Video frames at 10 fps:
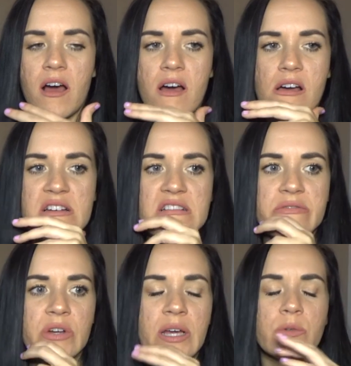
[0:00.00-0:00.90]

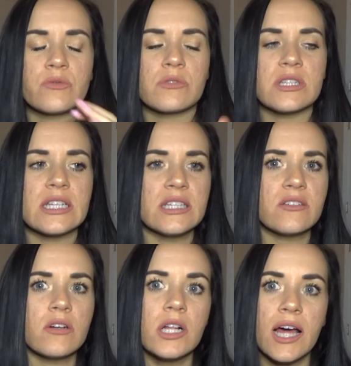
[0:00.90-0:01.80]
of when I was really
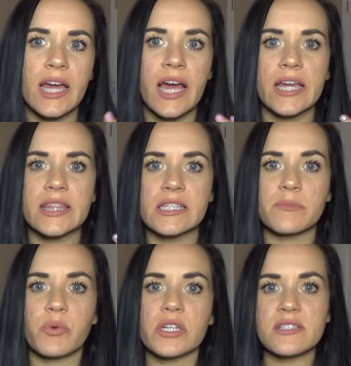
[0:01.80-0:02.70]
little, I had these
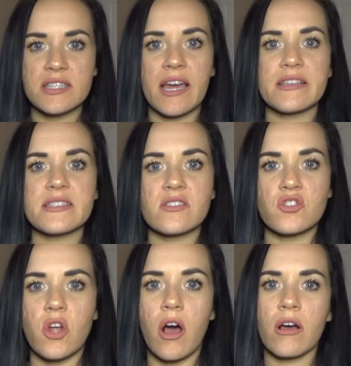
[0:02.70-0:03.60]
princess
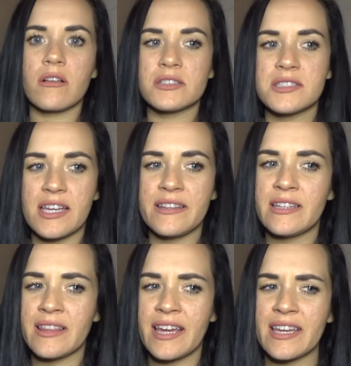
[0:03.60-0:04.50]
dolls, and
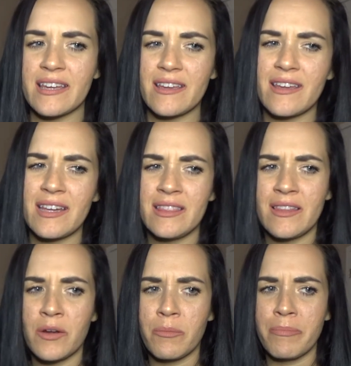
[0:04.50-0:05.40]
then like in
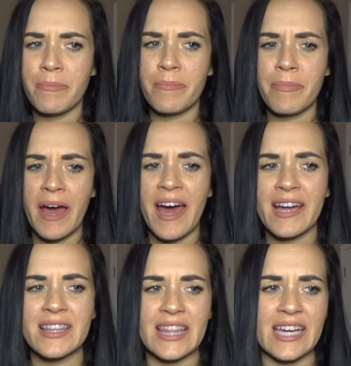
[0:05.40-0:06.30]
their
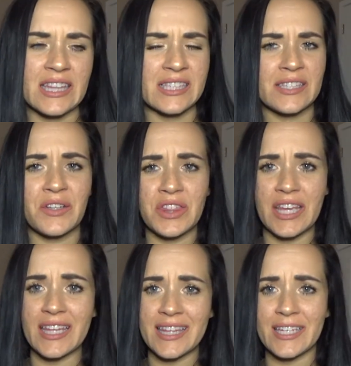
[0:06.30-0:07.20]
back they had this little thing